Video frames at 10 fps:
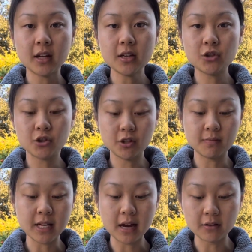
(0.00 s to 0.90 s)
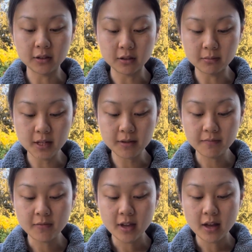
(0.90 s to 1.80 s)
droop down a little bit.
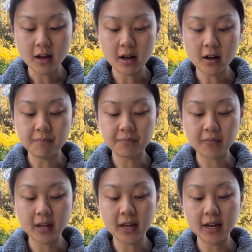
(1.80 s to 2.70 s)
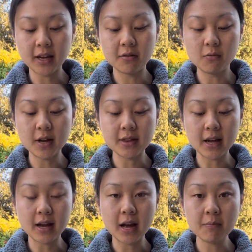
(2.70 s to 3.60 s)
And when
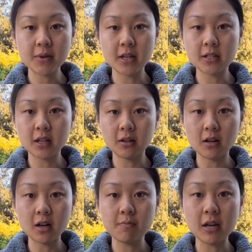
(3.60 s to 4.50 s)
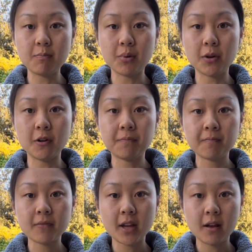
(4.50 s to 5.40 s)
that happens, a lot of people
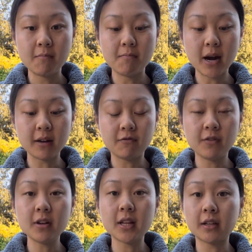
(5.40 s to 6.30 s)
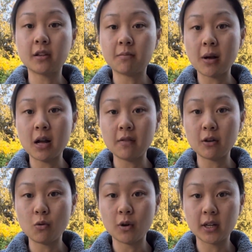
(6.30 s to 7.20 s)
might feel like their pelvic
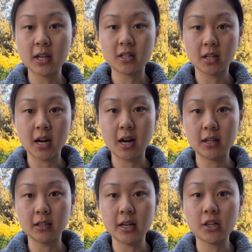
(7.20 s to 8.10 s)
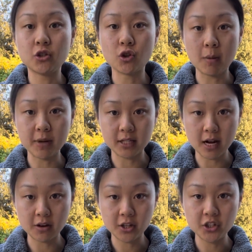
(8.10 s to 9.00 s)
organs are kind of like dropping
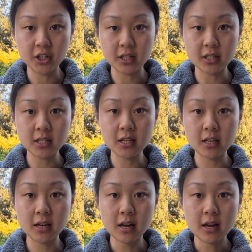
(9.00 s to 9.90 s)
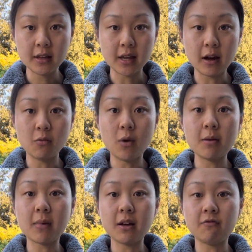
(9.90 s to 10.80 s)
down, because you can see that when
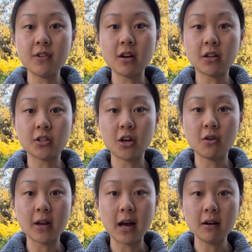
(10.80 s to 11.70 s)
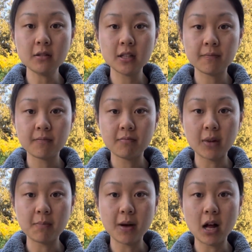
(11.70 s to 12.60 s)
my feet are toed out,
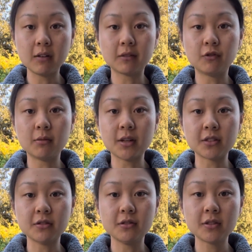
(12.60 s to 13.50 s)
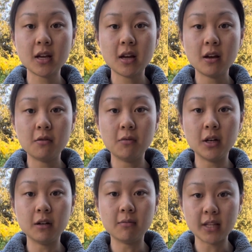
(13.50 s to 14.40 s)
my pelvic floor muscles
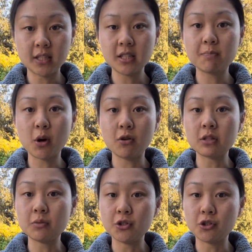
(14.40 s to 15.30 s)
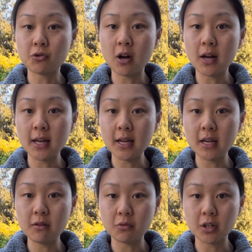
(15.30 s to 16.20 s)
my sits bones will draw
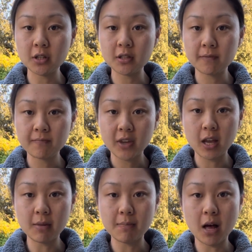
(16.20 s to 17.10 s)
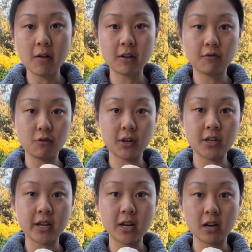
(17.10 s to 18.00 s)
inwards, and my pelvic floor
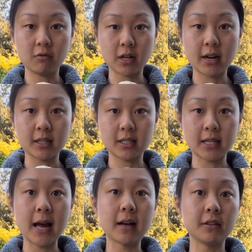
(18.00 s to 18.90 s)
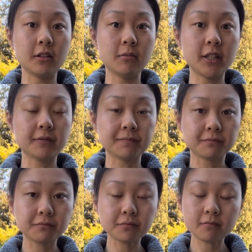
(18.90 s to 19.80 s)
here will kind of sag a little bit.
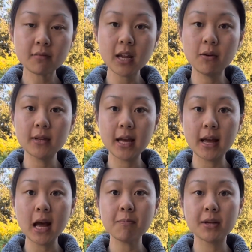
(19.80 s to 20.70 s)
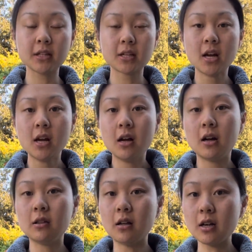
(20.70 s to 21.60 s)
And when that happens, a
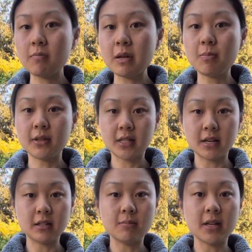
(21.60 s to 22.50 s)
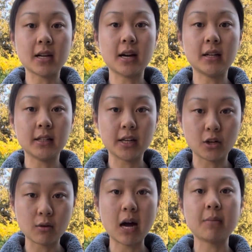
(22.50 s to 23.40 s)
lot of people tend to be kind of like
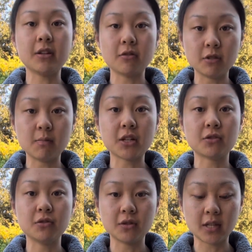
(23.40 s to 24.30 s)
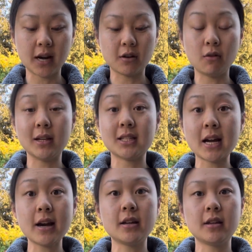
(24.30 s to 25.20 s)
grabbing those muscles, kind of always
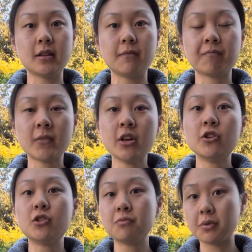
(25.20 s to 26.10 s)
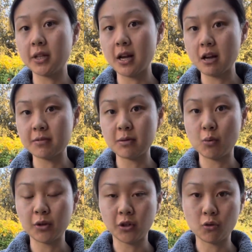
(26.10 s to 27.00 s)
tightening them to really help
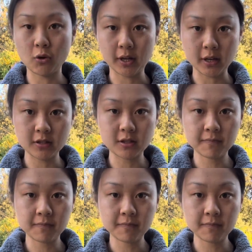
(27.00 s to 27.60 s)
support their organs.